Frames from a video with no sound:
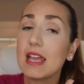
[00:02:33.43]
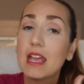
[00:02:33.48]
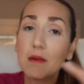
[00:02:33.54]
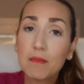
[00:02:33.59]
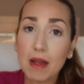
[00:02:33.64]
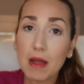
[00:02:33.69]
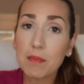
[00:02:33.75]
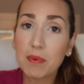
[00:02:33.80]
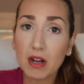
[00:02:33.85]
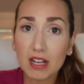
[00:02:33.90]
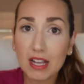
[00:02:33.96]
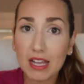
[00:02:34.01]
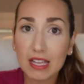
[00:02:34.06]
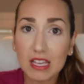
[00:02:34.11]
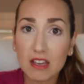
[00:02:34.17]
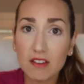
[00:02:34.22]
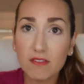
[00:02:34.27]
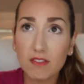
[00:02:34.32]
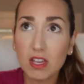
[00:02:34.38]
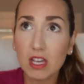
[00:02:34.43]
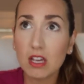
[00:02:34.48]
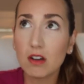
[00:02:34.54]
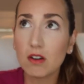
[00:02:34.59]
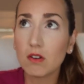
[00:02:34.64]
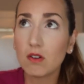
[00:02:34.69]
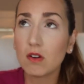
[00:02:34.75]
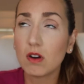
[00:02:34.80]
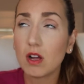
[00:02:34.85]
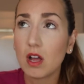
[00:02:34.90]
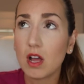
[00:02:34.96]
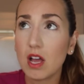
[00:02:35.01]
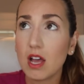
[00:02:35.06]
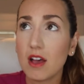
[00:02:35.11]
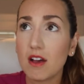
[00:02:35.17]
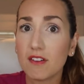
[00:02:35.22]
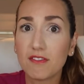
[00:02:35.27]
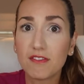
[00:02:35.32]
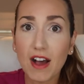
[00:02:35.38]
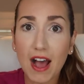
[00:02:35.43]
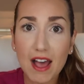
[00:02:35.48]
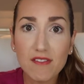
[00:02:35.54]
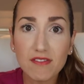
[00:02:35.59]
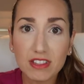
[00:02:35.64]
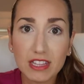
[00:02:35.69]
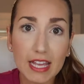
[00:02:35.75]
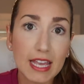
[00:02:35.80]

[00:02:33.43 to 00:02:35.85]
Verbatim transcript: In my book, I give you 5